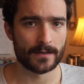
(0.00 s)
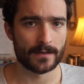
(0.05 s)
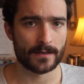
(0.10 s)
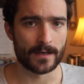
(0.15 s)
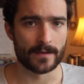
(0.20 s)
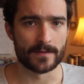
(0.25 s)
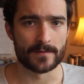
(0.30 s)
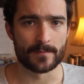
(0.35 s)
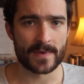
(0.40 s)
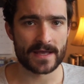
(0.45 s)

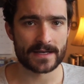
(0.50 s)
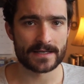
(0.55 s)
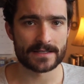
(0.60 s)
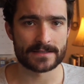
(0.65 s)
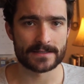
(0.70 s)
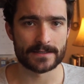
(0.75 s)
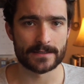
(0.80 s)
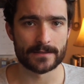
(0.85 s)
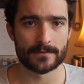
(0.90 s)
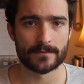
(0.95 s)
And the
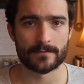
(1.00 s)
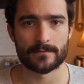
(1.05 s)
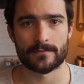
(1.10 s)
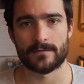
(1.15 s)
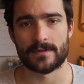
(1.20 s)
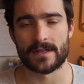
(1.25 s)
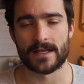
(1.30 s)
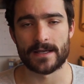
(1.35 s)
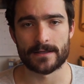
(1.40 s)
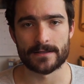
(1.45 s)
medicine
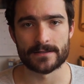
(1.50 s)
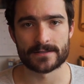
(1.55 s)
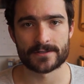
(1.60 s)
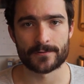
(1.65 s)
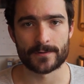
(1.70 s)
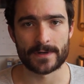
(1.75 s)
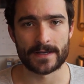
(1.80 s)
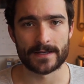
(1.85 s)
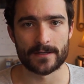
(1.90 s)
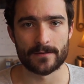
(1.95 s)
that is
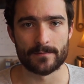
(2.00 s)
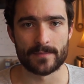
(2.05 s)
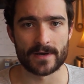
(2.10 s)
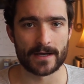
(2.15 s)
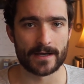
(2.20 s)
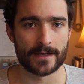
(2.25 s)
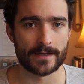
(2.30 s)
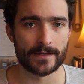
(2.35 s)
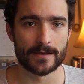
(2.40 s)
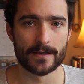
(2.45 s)
created
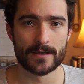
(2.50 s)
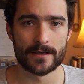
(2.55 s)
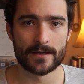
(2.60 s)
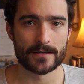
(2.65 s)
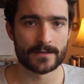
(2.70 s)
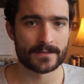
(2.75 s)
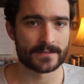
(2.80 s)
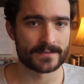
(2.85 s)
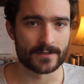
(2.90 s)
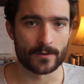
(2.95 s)
by
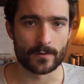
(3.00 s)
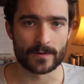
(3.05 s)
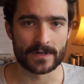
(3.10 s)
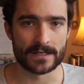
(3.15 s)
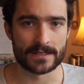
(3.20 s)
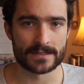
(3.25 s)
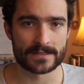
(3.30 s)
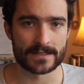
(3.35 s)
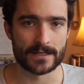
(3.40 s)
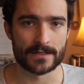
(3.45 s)

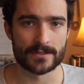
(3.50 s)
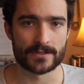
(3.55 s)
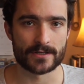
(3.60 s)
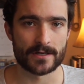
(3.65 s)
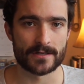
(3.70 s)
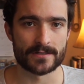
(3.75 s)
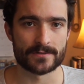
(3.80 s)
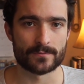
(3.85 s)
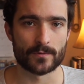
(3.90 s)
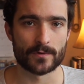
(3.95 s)
soaking St.
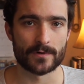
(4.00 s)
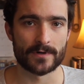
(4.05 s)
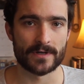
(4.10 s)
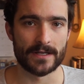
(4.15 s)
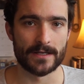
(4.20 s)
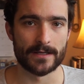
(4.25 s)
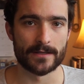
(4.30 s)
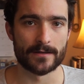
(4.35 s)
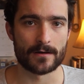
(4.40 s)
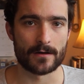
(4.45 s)
John's wort
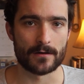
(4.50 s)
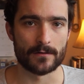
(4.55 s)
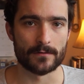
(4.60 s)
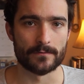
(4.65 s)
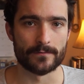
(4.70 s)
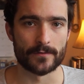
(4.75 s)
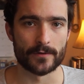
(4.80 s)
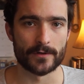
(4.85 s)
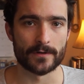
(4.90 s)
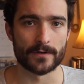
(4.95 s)
in
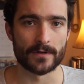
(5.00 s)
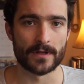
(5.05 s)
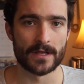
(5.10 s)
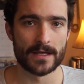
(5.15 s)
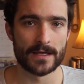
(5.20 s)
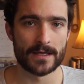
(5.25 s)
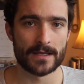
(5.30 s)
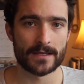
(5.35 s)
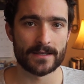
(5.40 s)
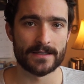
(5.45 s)
olive oil
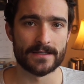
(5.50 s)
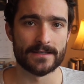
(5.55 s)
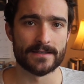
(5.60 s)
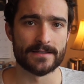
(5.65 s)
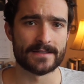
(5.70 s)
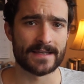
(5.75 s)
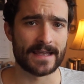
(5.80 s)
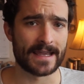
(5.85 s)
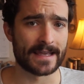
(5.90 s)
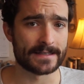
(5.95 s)

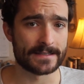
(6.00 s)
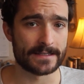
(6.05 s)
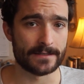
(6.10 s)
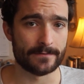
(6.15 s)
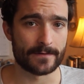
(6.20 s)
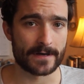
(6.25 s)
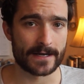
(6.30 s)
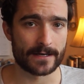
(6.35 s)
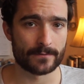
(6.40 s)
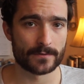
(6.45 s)
is
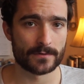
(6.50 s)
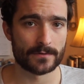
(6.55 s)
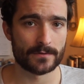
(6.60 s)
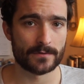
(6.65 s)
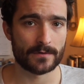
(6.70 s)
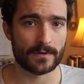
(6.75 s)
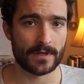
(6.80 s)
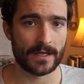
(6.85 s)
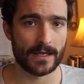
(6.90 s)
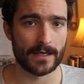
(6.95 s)
antiviral
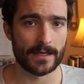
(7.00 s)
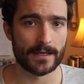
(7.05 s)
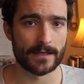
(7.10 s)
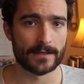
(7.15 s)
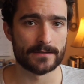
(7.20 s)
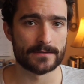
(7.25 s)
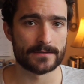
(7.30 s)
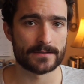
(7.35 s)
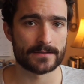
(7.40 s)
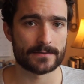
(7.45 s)

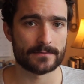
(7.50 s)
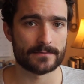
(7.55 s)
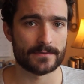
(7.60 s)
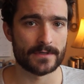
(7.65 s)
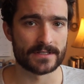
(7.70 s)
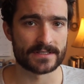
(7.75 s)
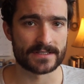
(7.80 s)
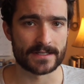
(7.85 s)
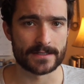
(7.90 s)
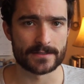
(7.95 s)
and
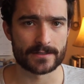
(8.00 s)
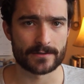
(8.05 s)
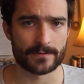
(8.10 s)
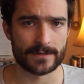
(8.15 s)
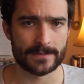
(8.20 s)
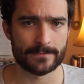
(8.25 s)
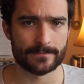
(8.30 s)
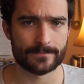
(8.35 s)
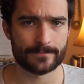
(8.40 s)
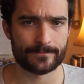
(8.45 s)
a
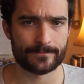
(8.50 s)
sunscreen.